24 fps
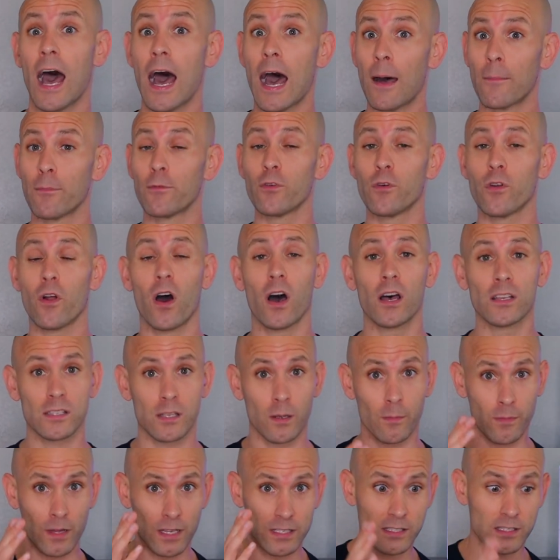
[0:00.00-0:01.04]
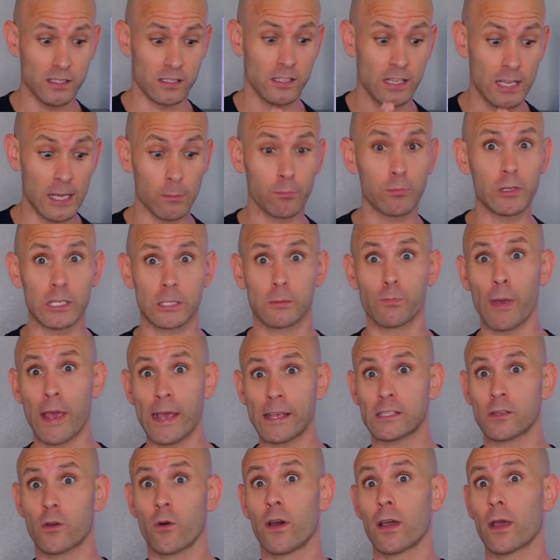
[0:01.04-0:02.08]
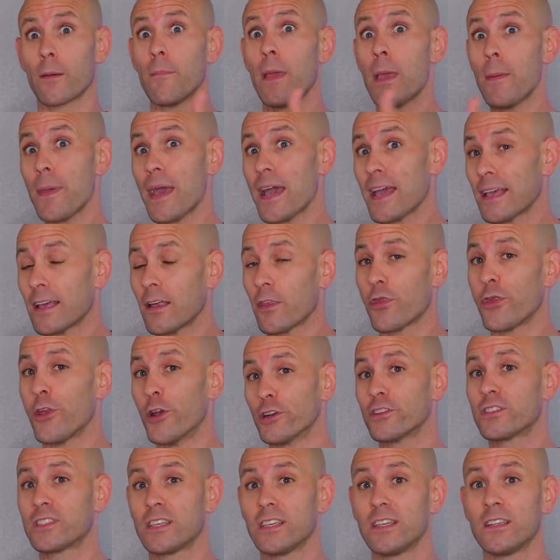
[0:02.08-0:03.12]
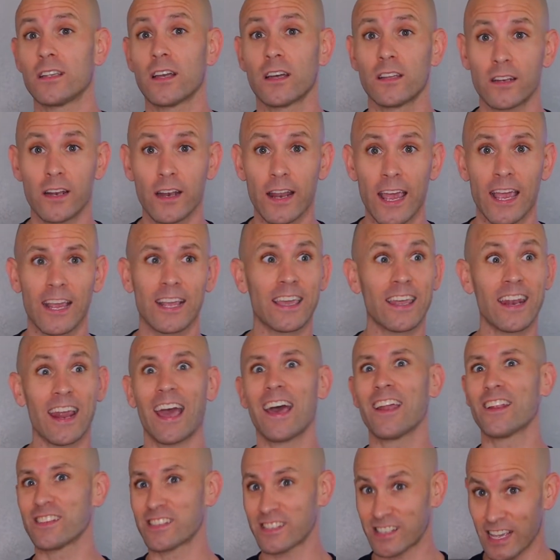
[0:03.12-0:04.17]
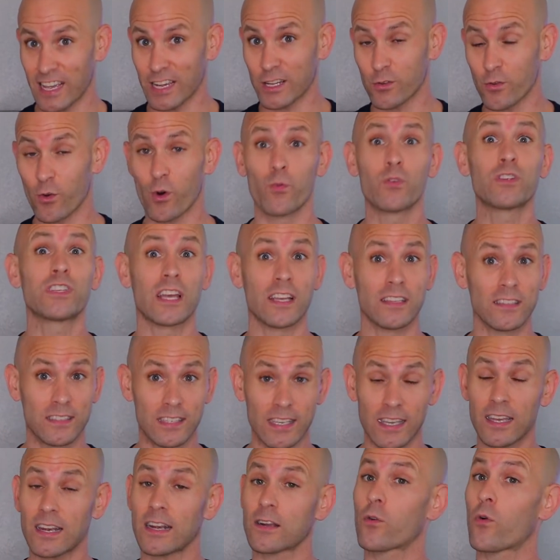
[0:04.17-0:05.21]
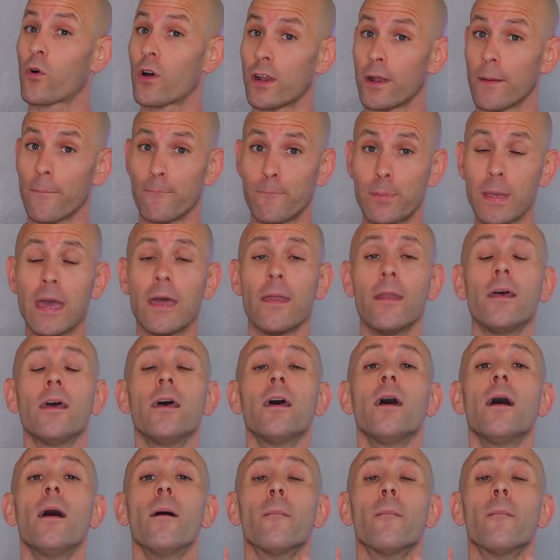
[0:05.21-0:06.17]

I'm doing awesome. Let's keep this pace going. And maybe I can get 13 done today and get ahead of schedule, which I did quite a bit.